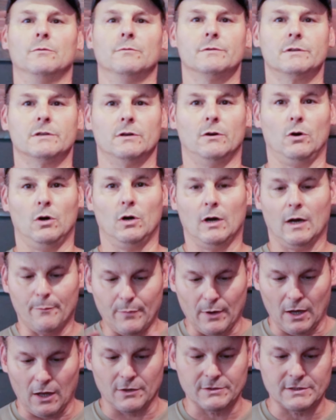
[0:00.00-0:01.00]
So I
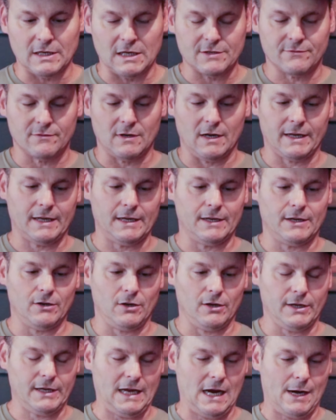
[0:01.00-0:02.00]
apologize for not getting it
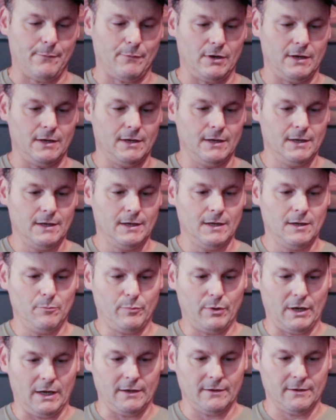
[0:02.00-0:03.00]
on camera,
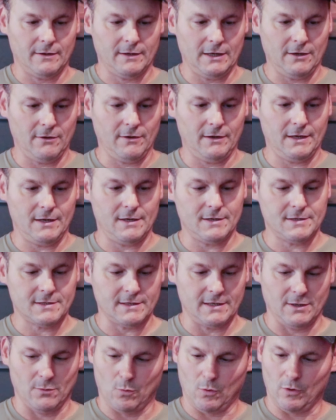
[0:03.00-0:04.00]
but here it is.
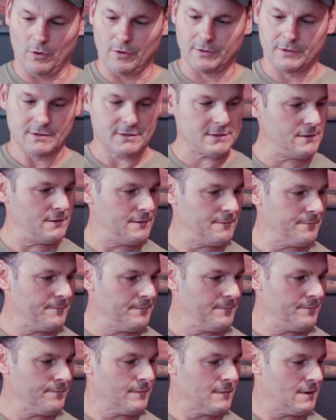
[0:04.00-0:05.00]
It works.
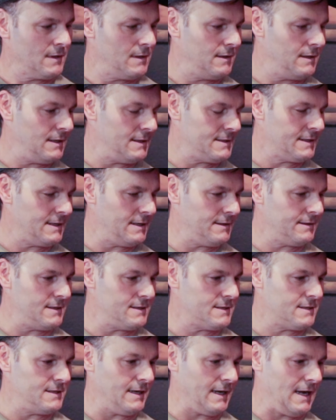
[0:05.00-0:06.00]
Let's get
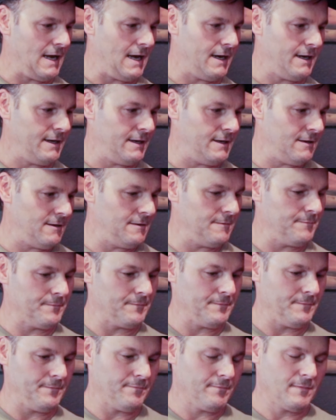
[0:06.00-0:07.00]
this thing out of here
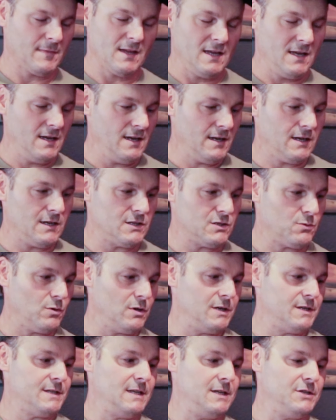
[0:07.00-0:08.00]
because
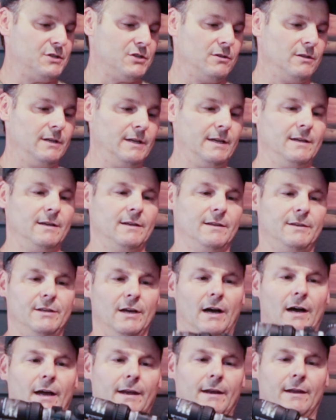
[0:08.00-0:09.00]
we're essentially
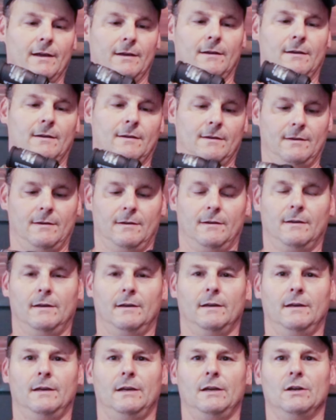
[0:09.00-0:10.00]
done.
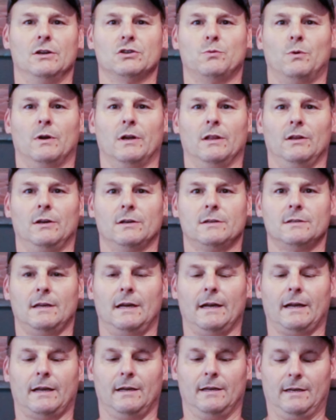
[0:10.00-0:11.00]
Here's what it looks
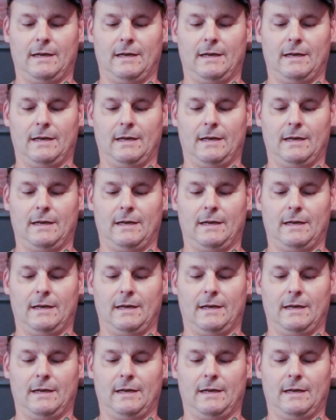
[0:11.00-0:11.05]
like.